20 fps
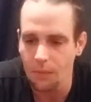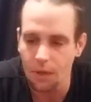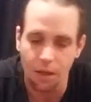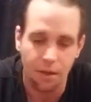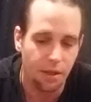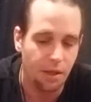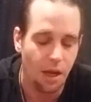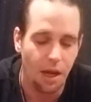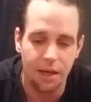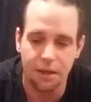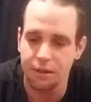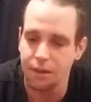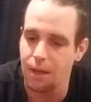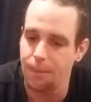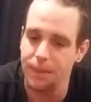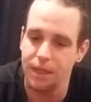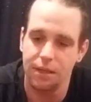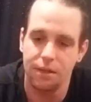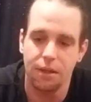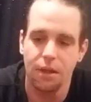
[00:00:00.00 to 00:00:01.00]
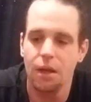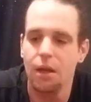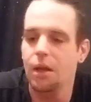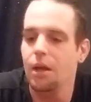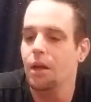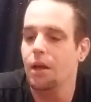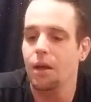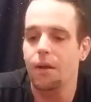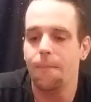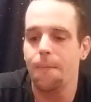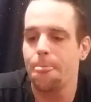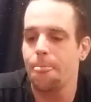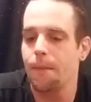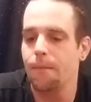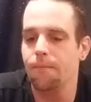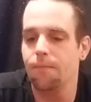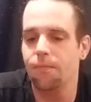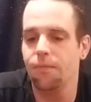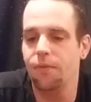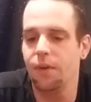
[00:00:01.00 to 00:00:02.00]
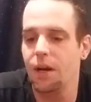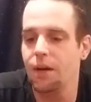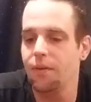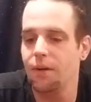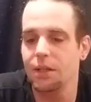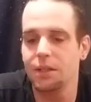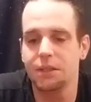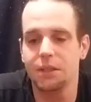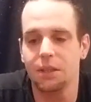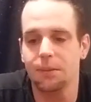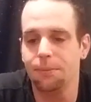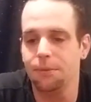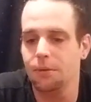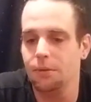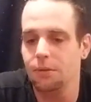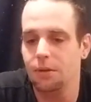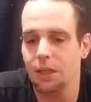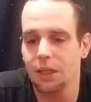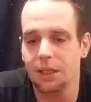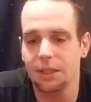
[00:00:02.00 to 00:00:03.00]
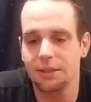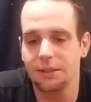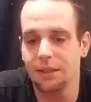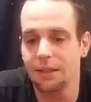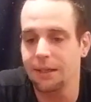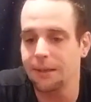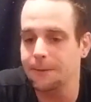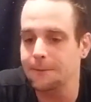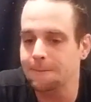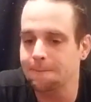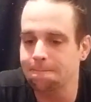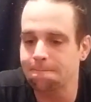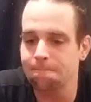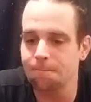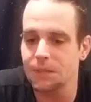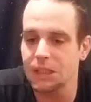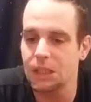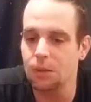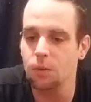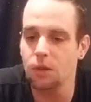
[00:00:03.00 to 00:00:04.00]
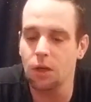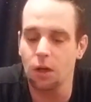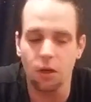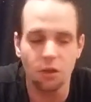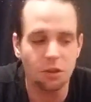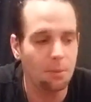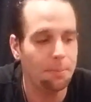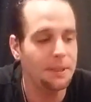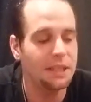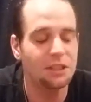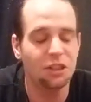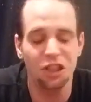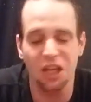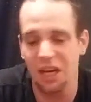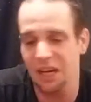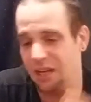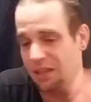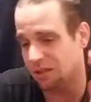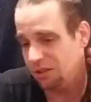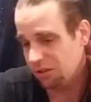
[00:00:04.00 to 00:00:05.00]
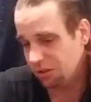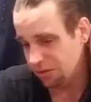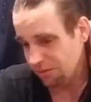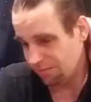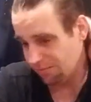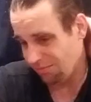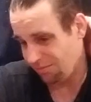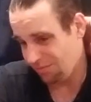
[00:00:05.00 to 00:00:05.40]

The Knight of, I mean, very, very simple. Like I said, it would cause a big change.